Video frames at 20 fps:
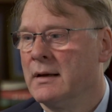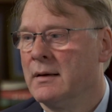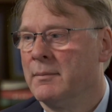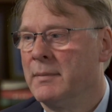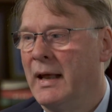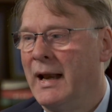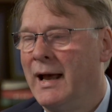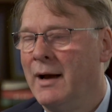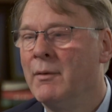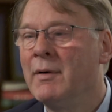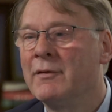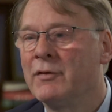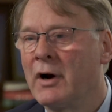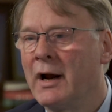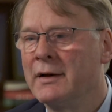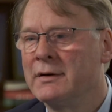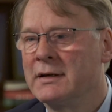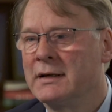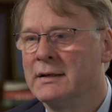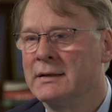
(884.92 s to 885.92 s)
But however,
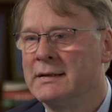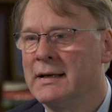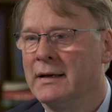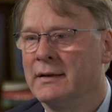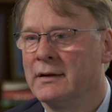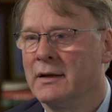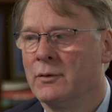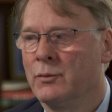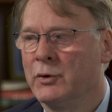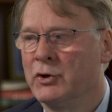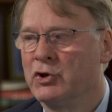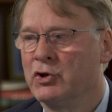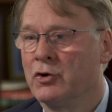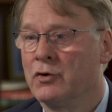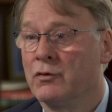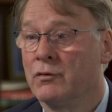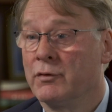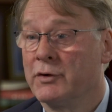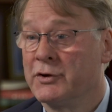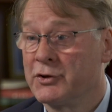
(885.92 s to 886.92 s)
I'd contend that we
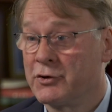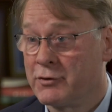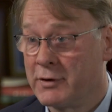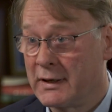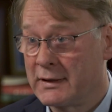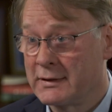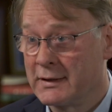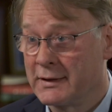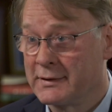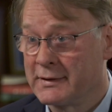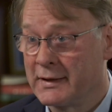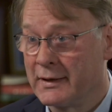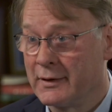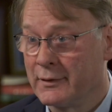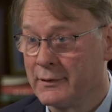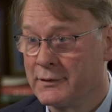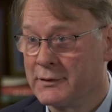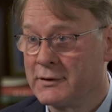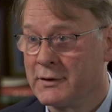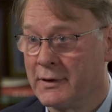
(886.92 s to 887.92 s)
shouldn't restrict
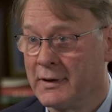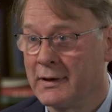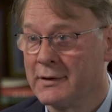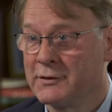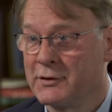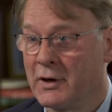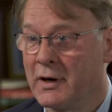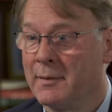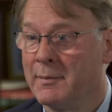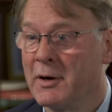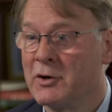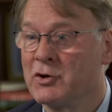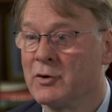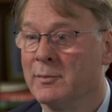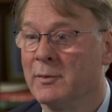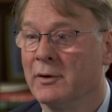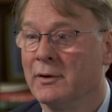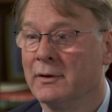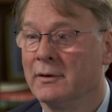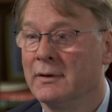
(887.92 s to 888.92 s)
ourselves to things that are
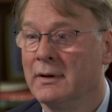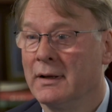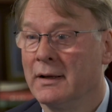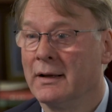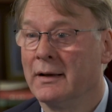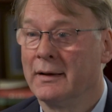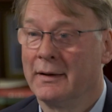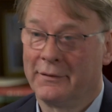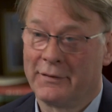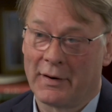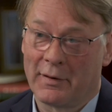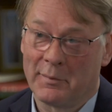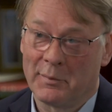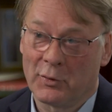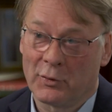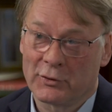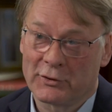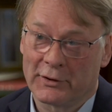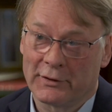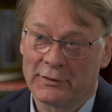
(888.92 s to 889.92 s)
measurable if they're
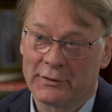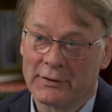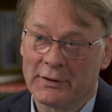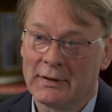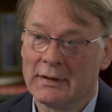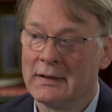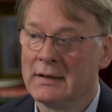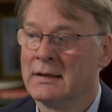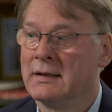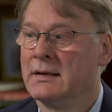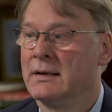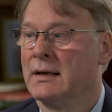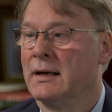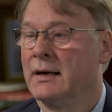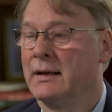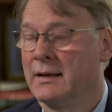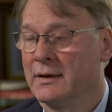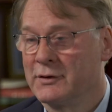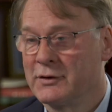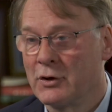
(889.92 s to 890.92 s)
important.
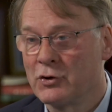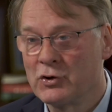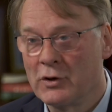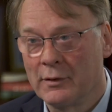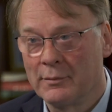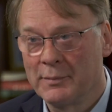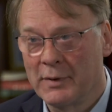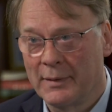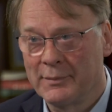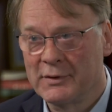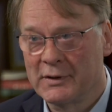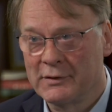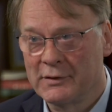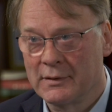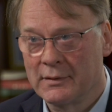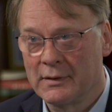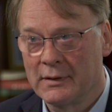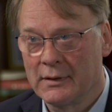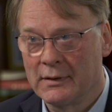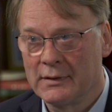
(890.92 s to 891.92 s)
And I think social purpose
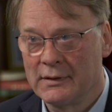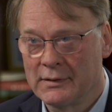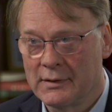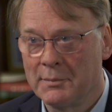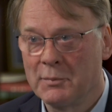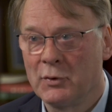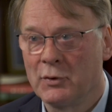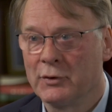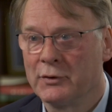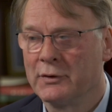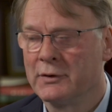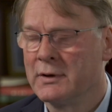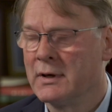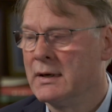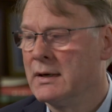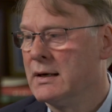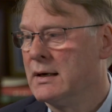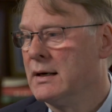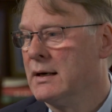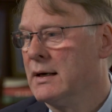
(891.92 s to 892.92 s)
is important.
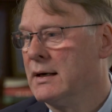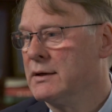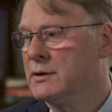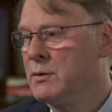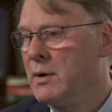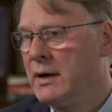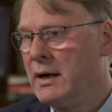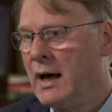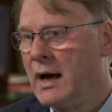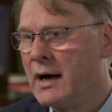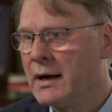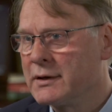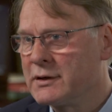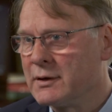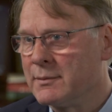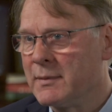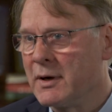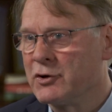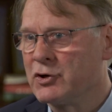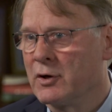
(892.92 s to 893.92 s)
It's quite hard
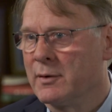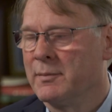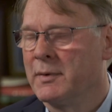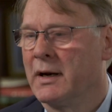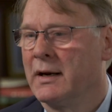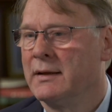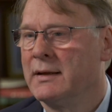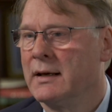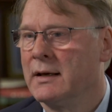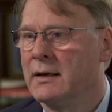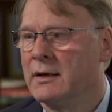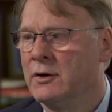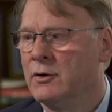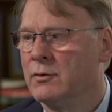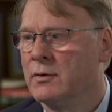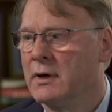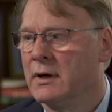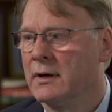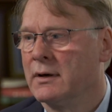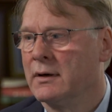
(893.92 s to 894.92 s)
to measure, but I think
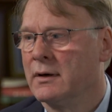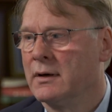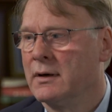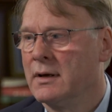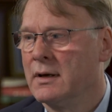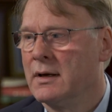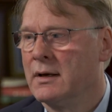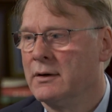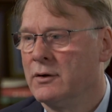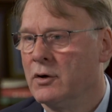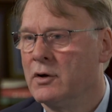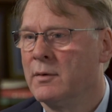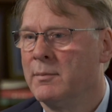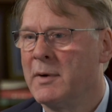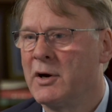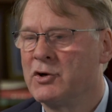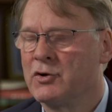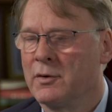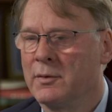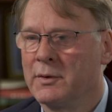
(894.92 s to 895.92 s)
you can
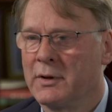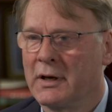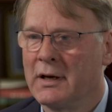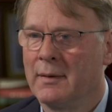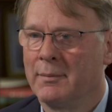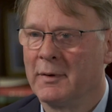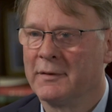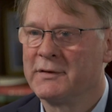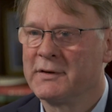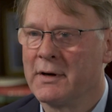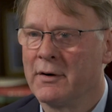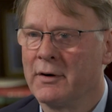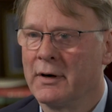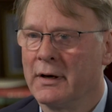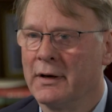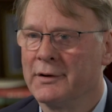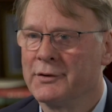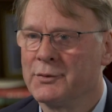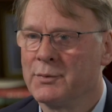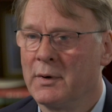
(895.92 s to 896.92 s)
measure it with a couple of
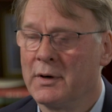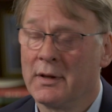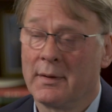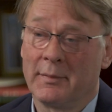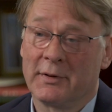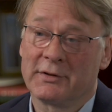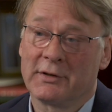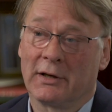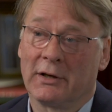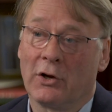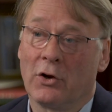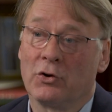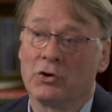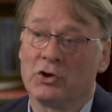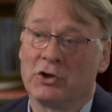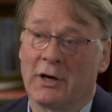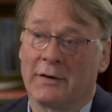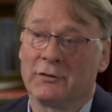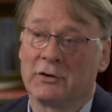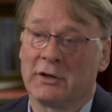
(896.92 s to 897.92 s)
surrogates. One of them is the
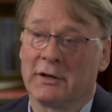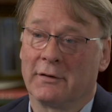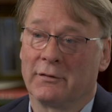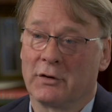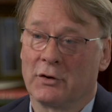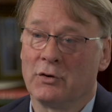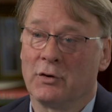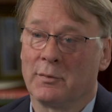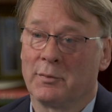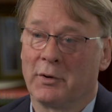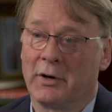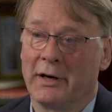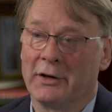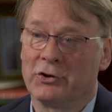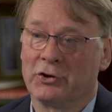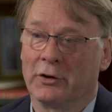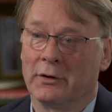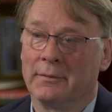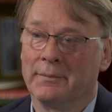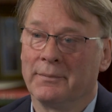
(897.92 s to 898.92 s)
longevity of the
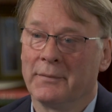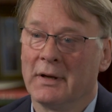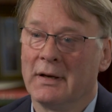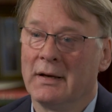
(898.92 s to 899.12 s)
corporation.